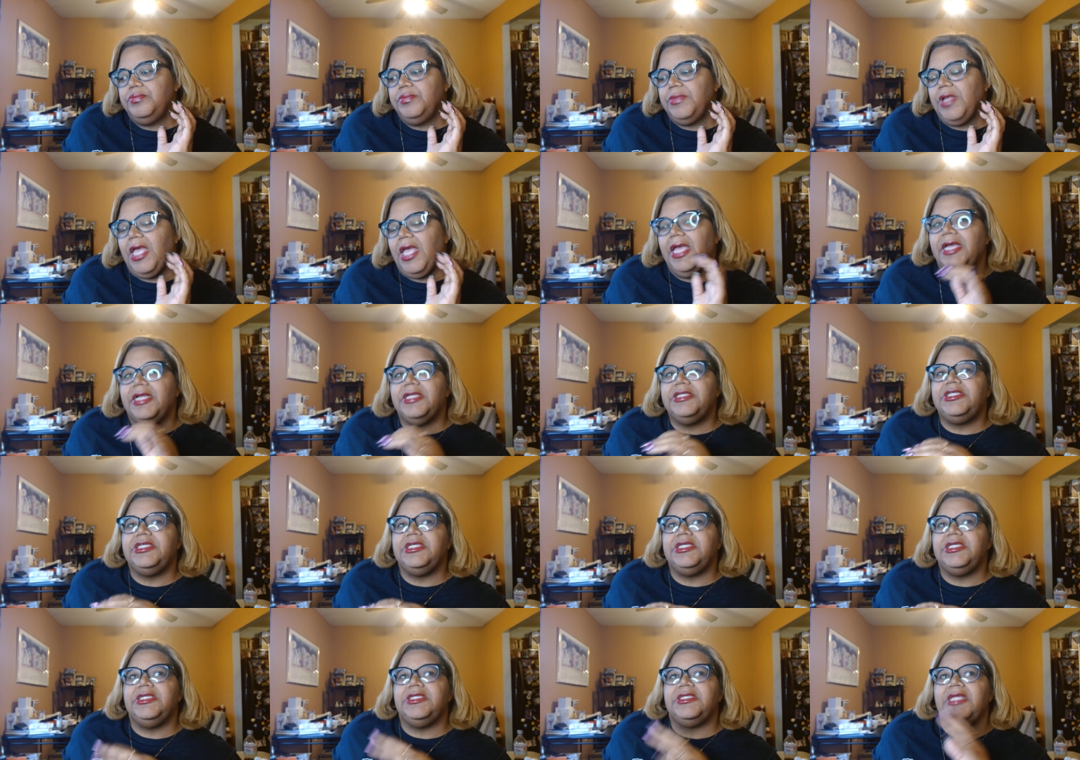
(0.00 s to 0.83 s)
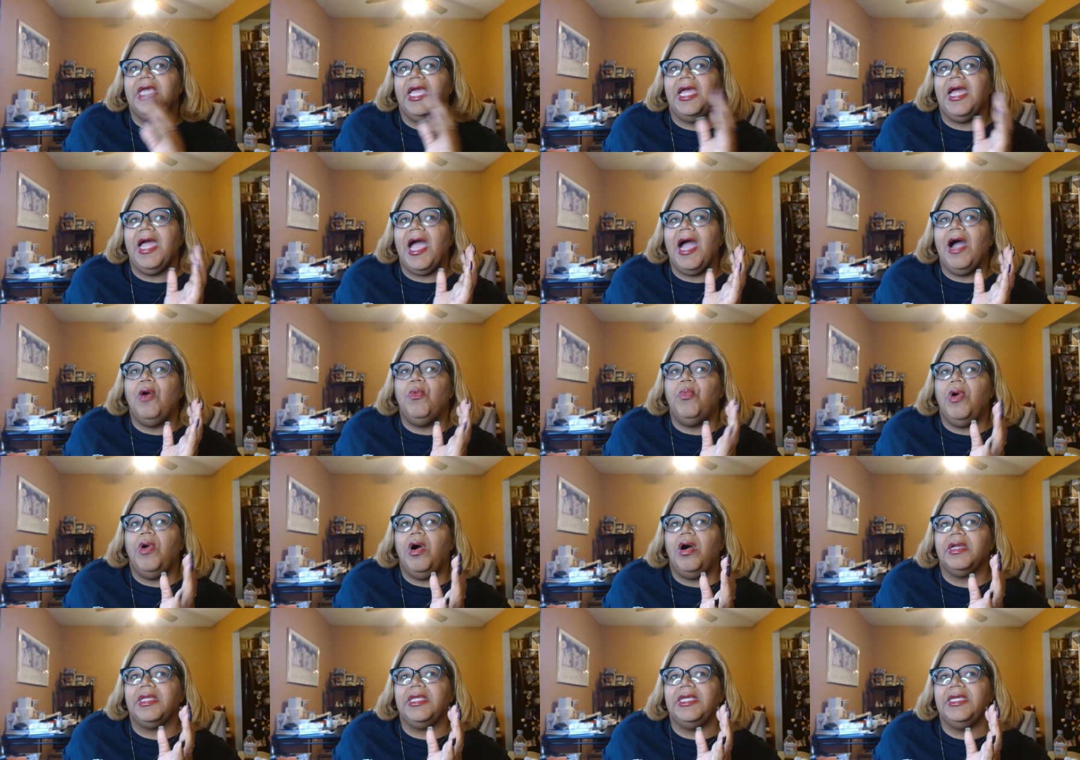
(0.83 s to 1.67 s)
Angie, they're out
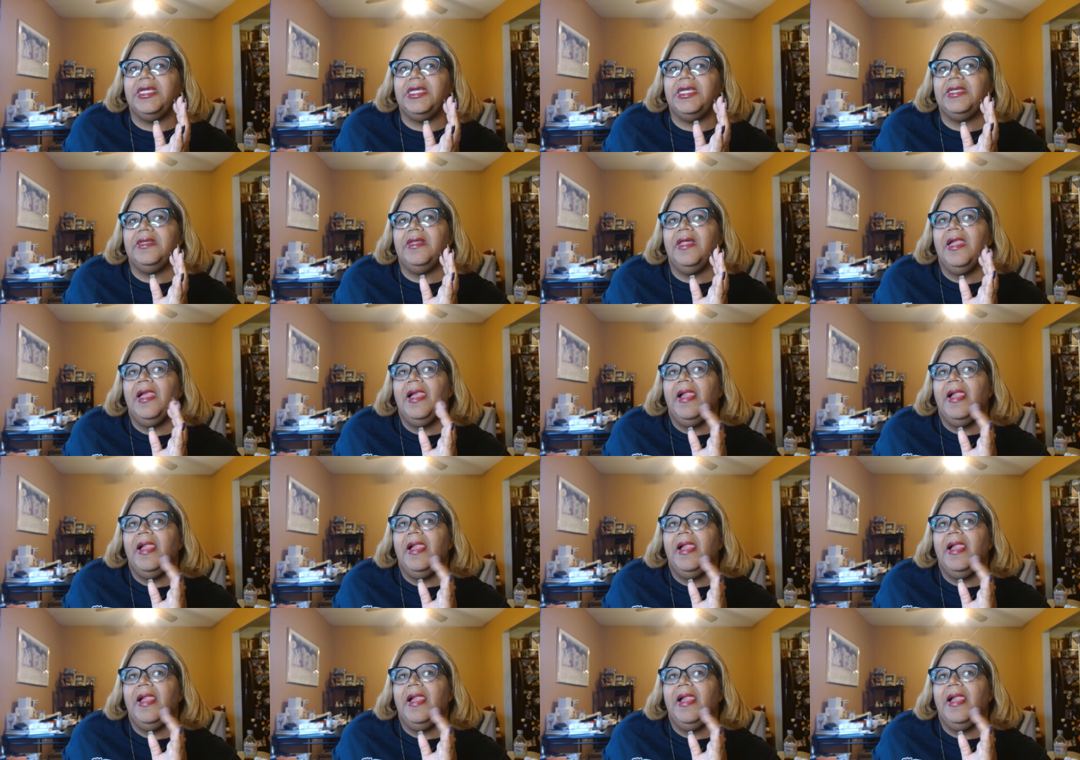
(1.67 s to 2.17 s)
walking